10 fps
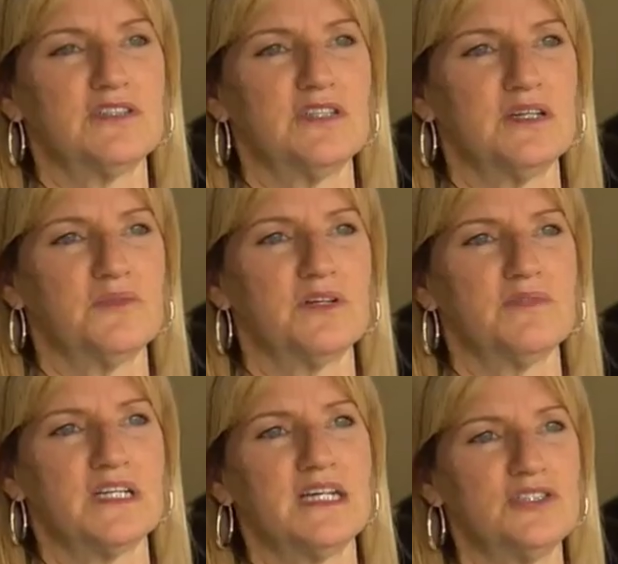seeing went on
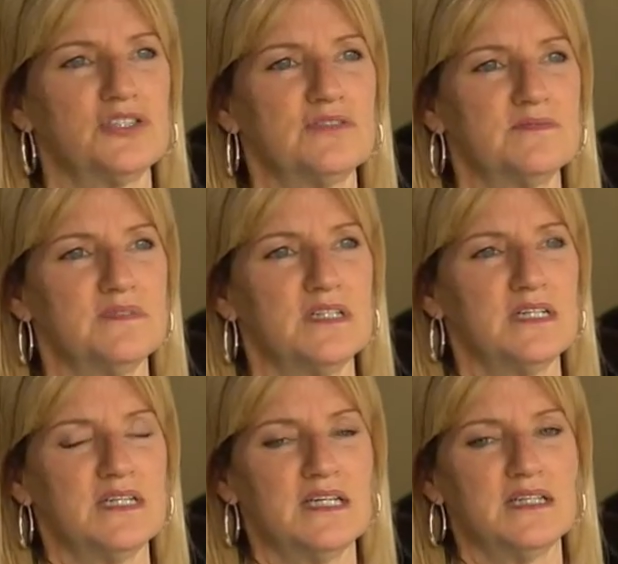vacation,
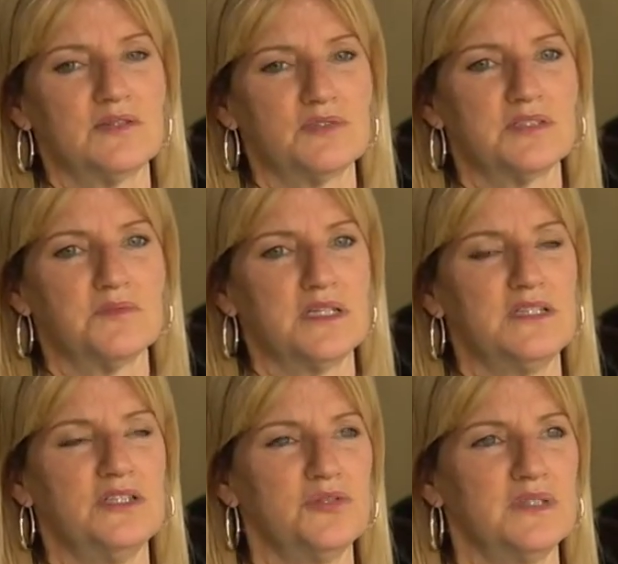and there was somebody
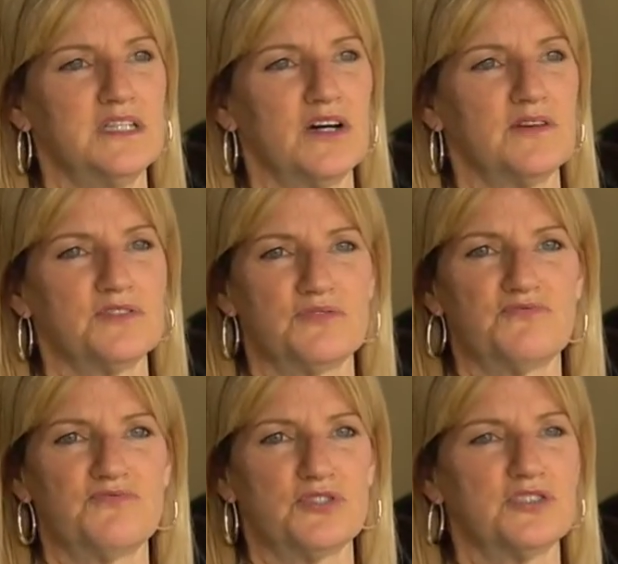new in the office,
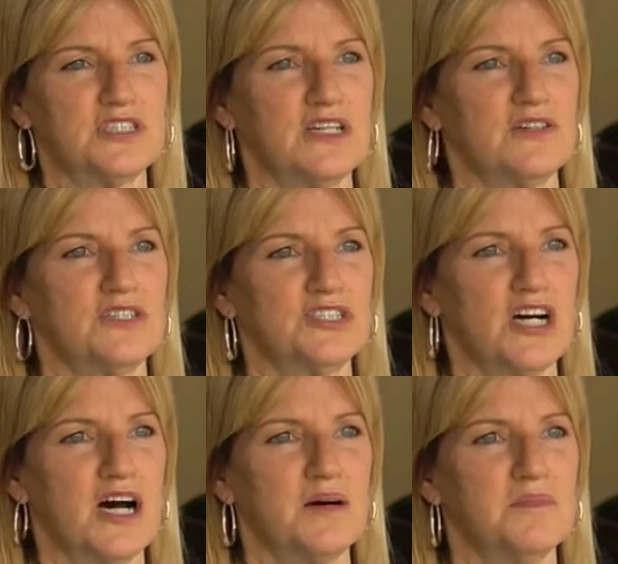first day on the
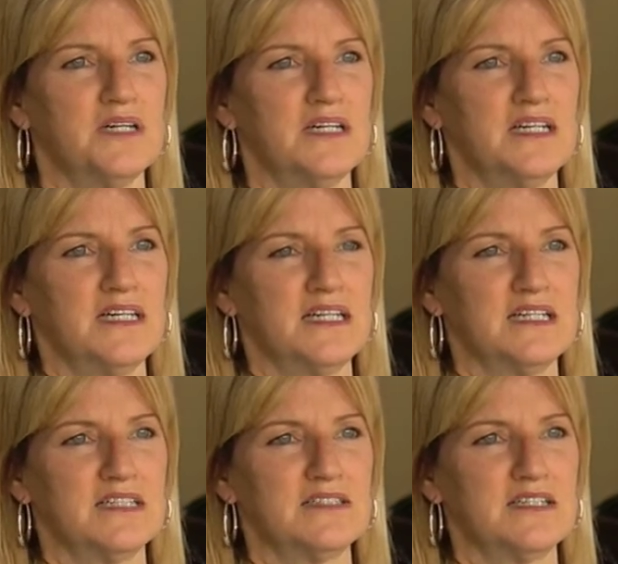job,
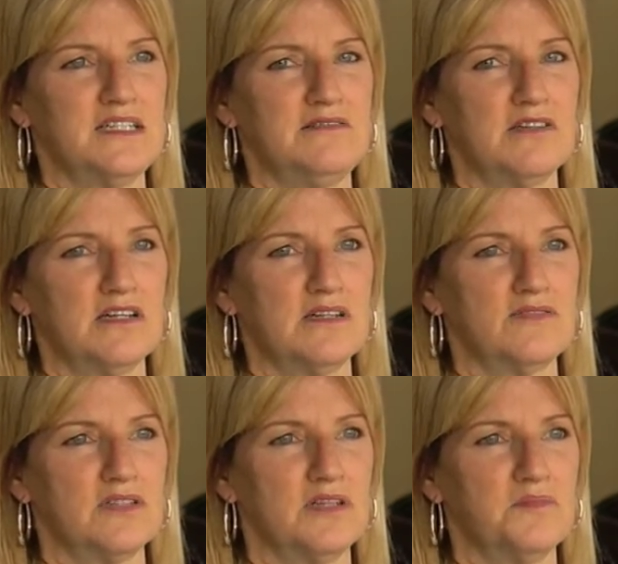and I said, hey, I have
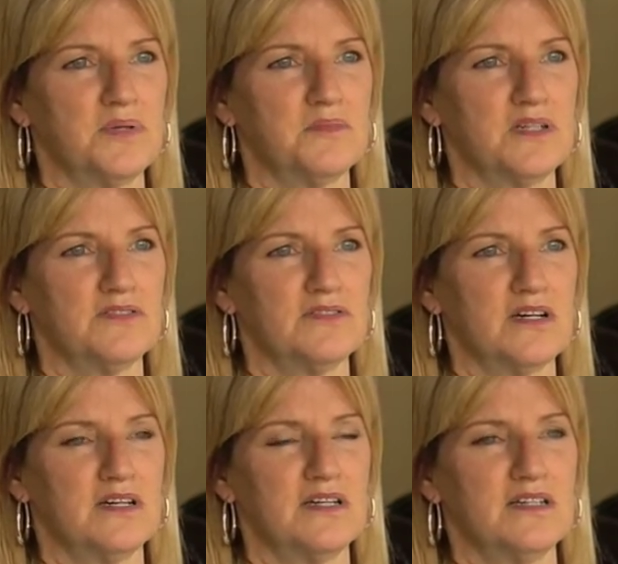a lump on my
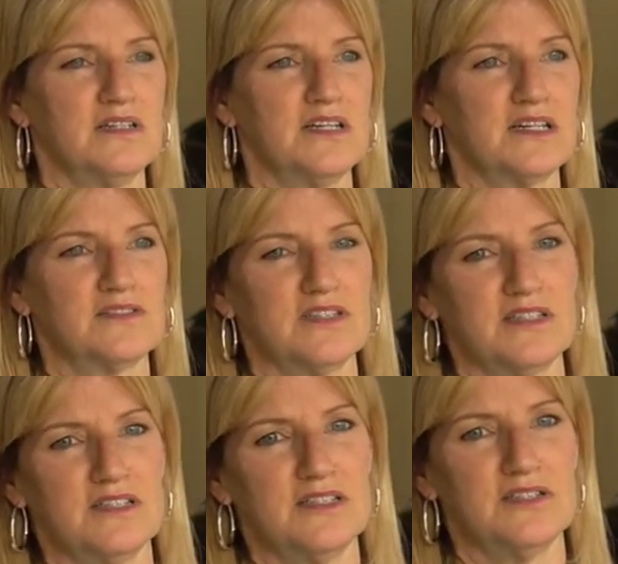side. And the next thing
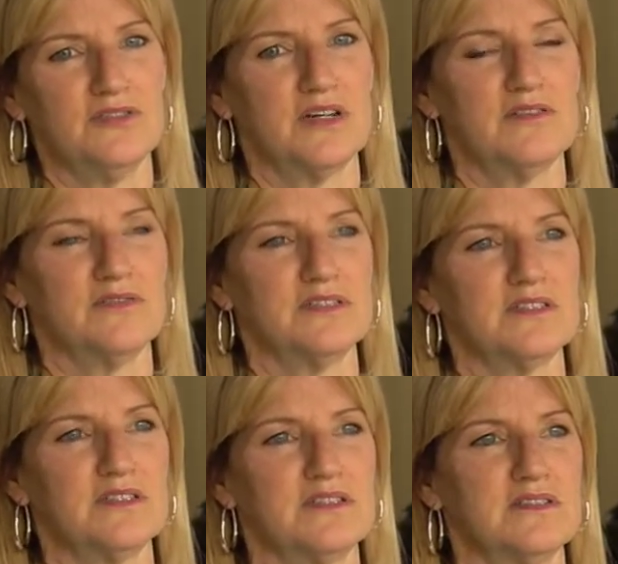I knew, I was
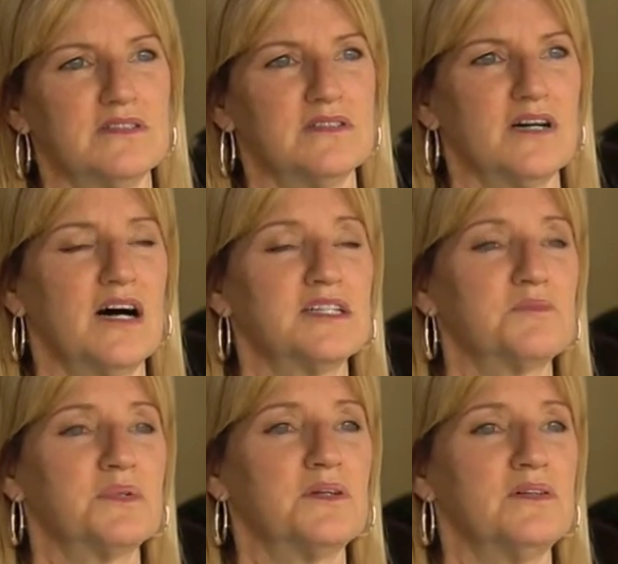in the
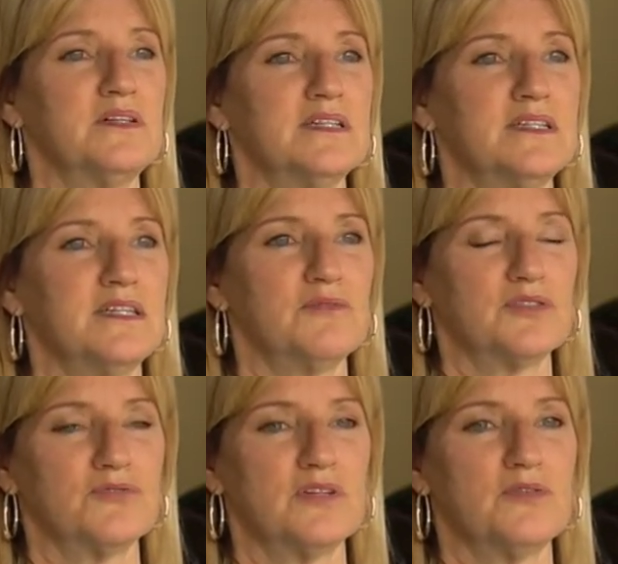hospital and they were
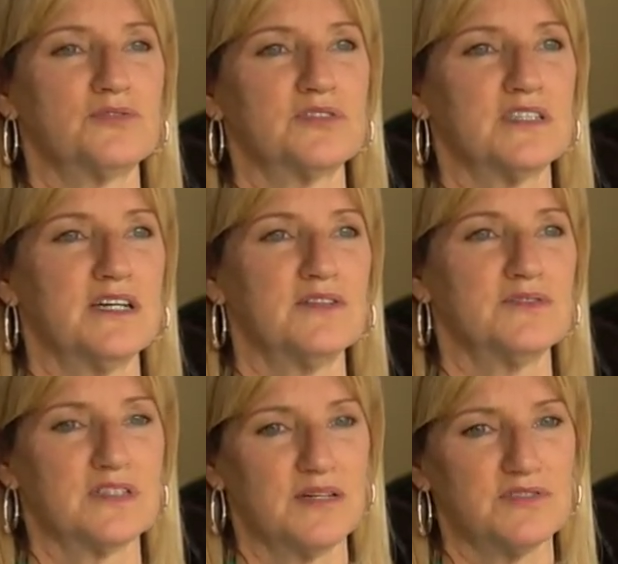doing
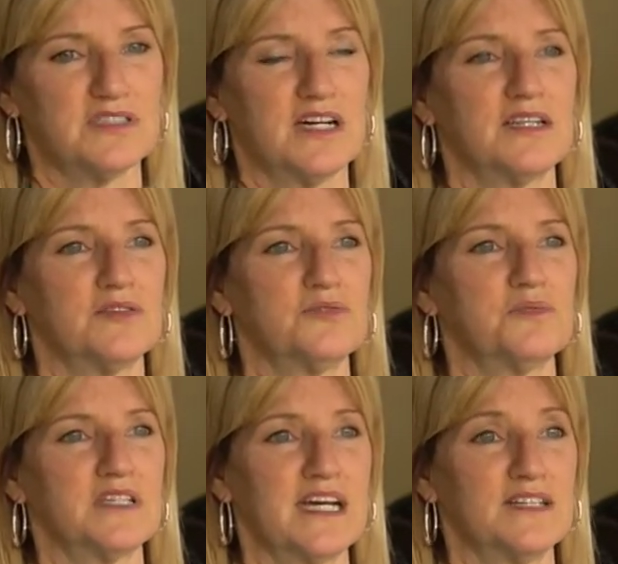ultrasounds and I was diagnosed
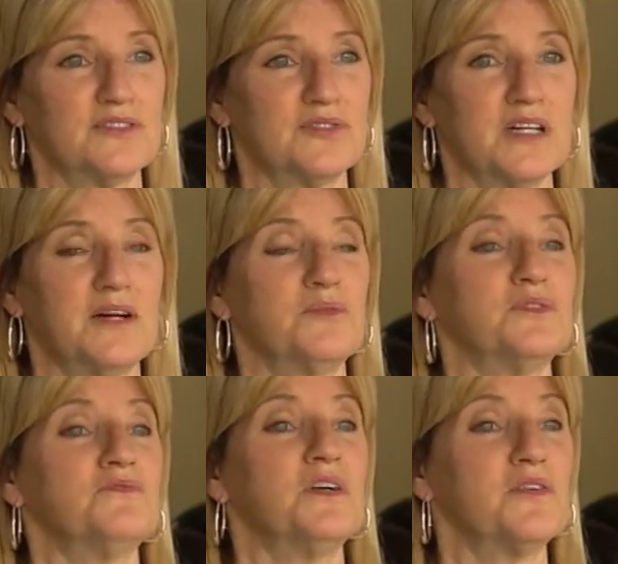with cancer, and I
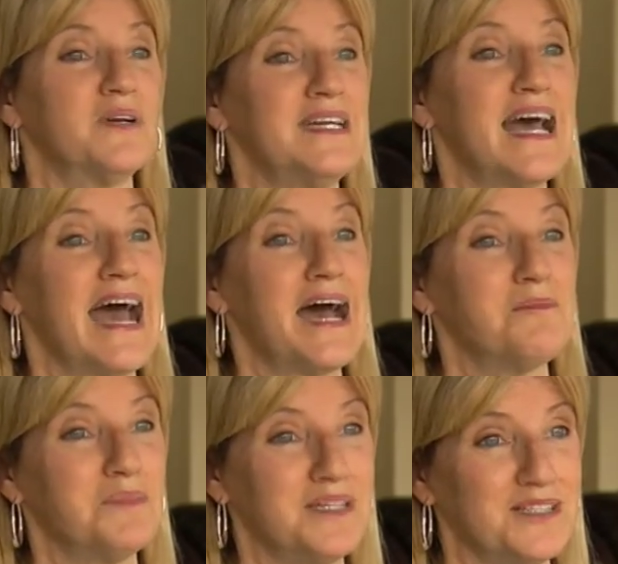was very
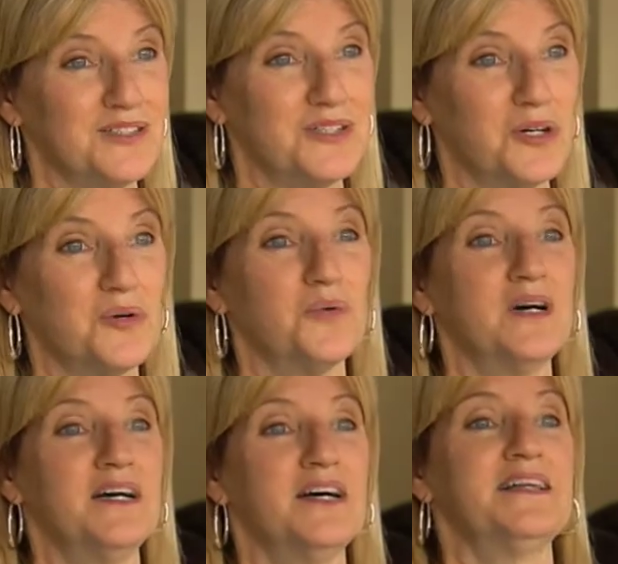happy to know
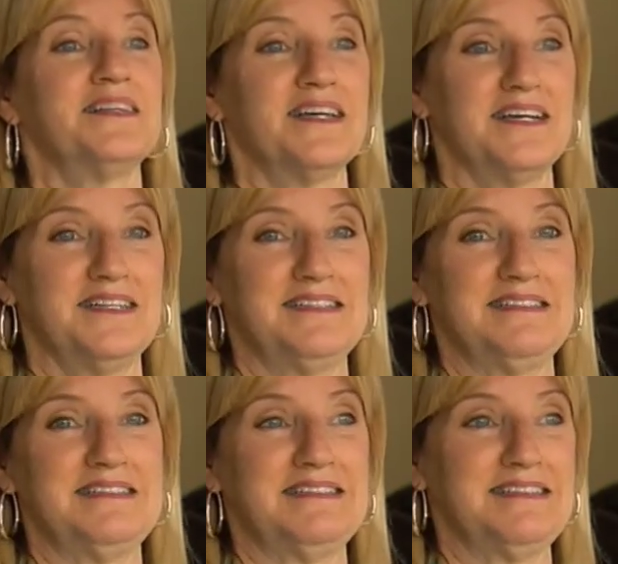that
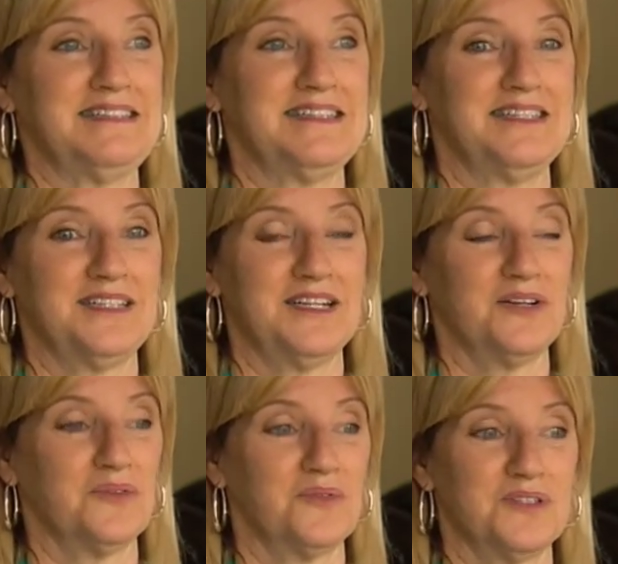
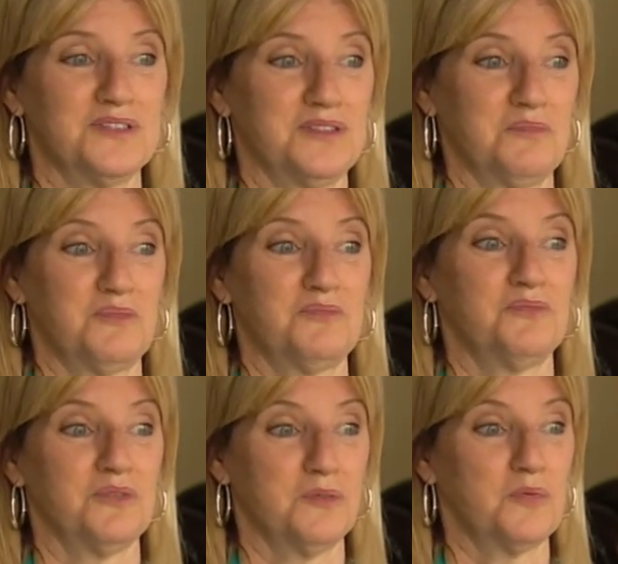there was a
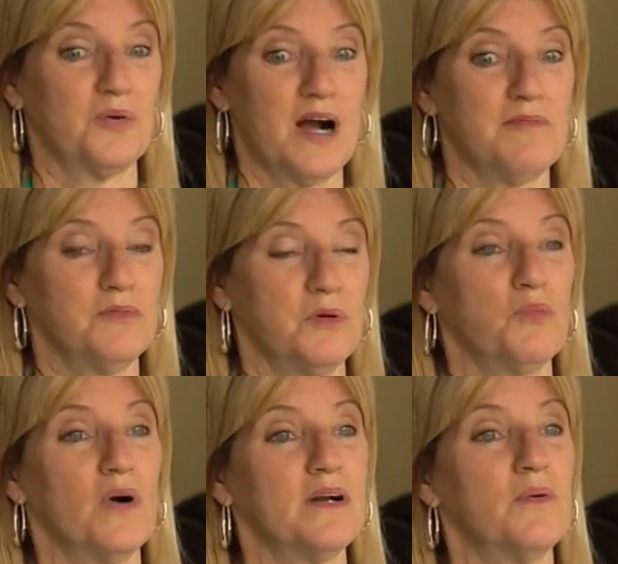real problem
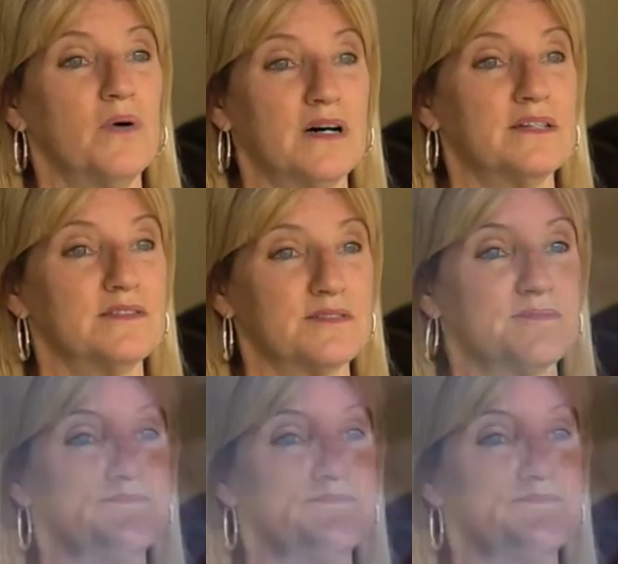on what it was.